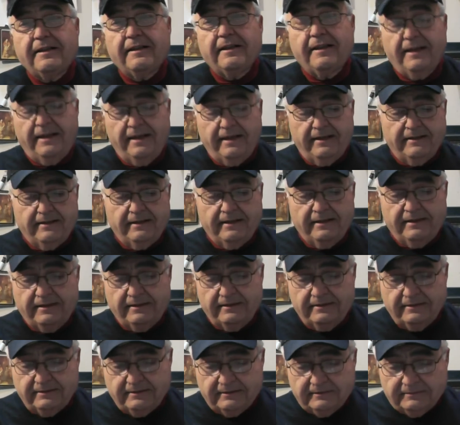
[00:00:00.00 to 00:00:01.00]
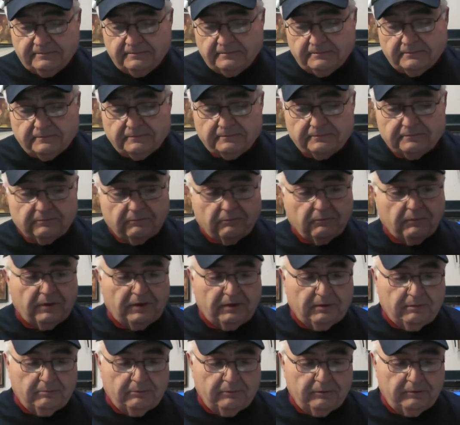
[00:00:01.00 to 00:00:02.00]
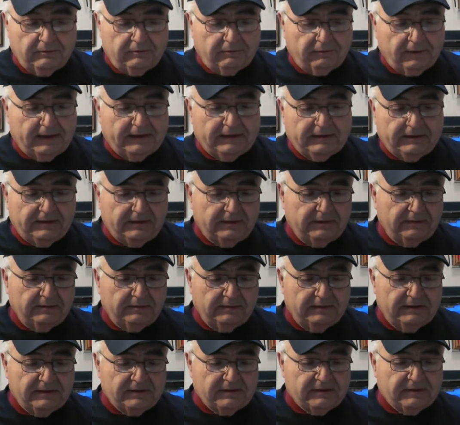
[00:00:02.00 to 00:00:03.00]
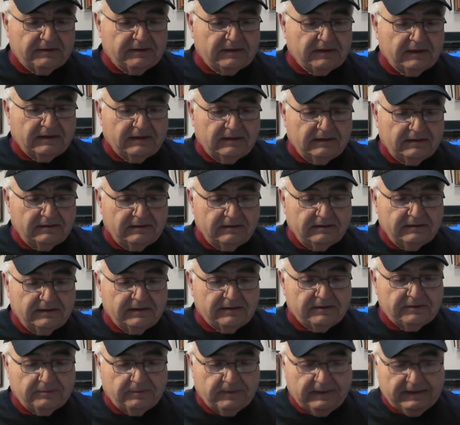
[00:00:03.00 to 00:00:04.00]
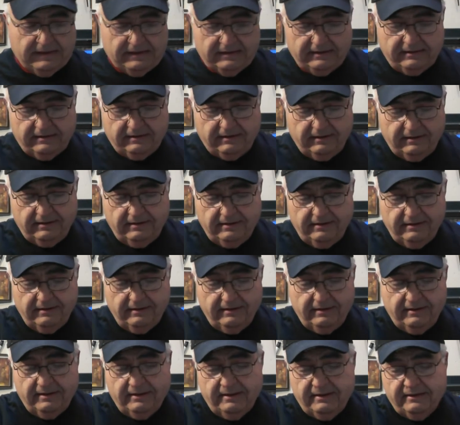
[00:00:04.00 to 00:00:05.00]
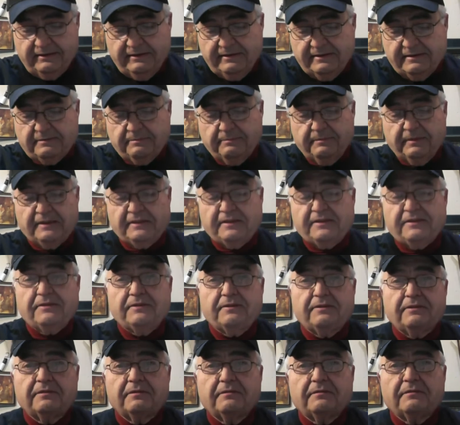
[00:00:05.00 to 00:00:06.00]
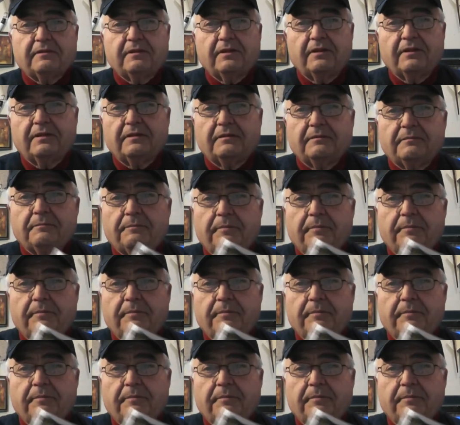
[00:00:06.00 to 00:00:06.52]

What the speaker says: and we're going to move right to this this month's